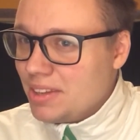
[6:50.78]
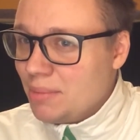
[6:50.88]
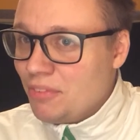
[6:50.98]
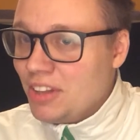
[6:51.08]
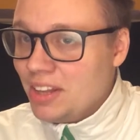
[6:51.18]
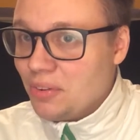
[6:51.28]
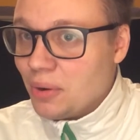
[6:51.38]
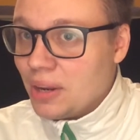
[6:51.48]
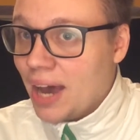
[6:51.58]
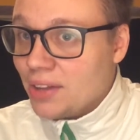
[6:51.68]
Timothy
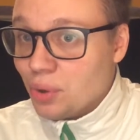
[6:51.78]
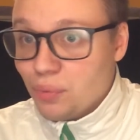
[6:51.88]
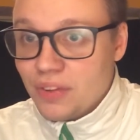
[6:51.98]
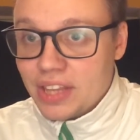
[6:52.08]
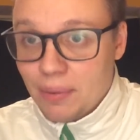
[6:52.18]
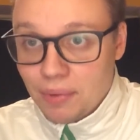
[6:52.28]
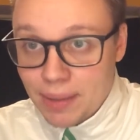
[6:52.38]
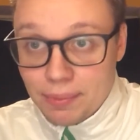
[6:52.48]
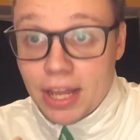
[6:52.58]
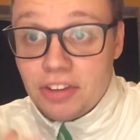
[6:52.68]
Liljegren. I don't think that will
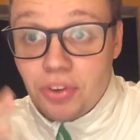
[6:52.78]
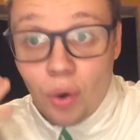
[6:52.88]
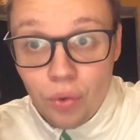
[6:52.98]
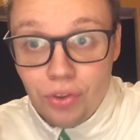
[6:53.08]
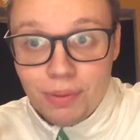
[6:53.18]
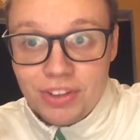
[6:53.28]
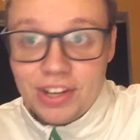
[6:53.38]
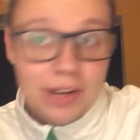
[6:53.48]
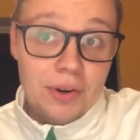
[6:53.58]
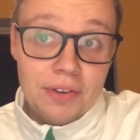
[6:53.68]
happen. That's ultimate
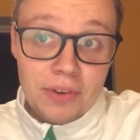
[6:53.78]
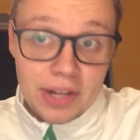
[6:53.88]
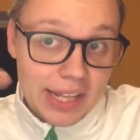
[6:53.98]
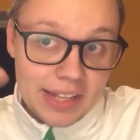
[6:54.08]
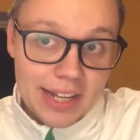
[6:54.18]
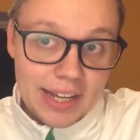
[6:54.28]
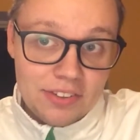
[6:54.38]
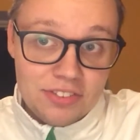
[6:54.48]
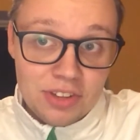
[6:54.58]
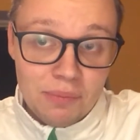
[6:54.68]
scenario. If we can get like
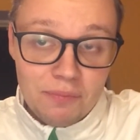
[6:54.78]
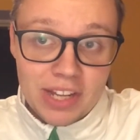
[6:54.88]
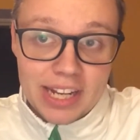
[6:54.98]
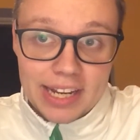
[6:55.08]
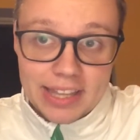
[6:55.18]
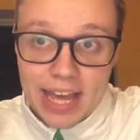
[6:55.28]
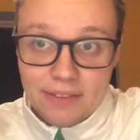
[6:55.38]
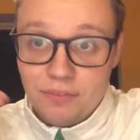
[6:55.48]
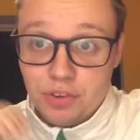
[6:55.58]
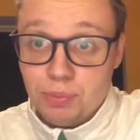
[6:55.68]
something like
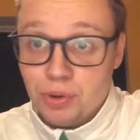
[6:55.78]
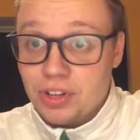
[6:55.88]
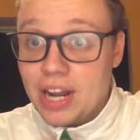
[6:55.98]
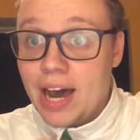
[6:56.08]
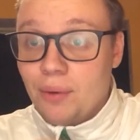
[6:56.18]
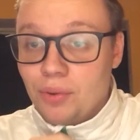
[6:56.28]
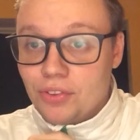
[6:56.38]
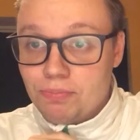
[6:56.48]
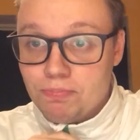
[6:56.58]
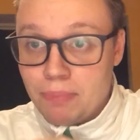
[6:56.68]
that for Spurgeon, I will
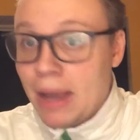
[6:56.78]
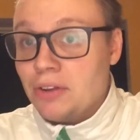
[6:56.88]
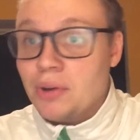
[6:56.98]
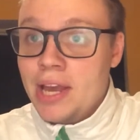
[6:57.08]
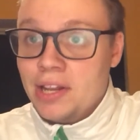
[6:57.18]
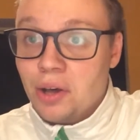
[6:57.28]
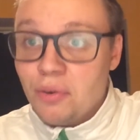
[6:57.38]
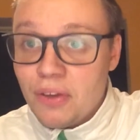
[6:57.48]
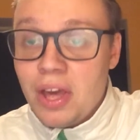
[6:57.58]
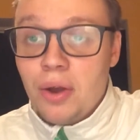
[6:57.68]
bite your hand
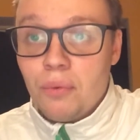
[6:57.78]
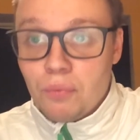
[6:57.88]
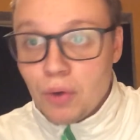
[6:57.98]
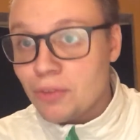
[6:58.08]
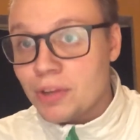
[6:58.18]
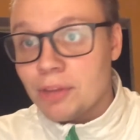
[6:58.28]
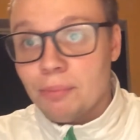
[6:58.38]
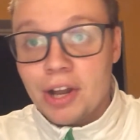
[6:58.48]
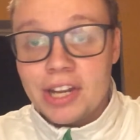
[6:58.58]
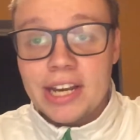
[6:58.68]
off, run with the
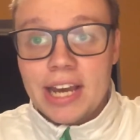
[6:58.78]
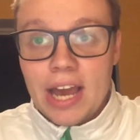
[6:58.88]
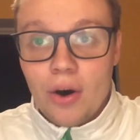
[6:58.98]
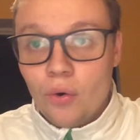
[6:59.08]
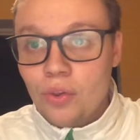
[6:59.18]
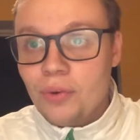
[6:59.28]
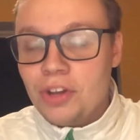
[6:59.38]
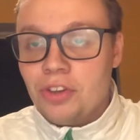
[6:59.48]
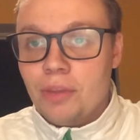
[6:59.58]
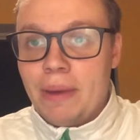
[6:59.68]
money all the way
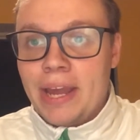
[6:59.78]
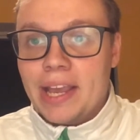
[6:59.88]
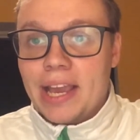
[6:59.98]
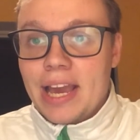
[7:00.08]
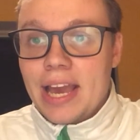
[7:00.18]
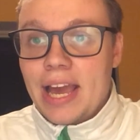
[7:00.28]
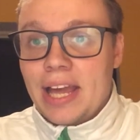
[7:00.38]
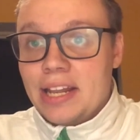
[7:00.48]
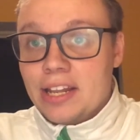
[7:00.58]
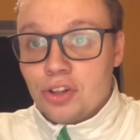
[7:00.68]
to the bank,
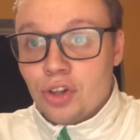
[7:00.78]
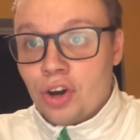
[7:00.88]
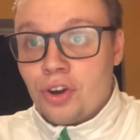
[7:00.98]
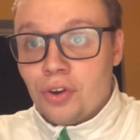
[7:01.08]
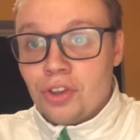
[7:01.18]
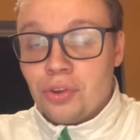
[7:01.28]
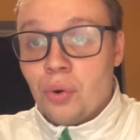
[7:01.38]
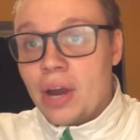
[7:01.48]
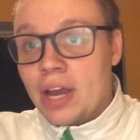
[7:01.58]
and then lock the door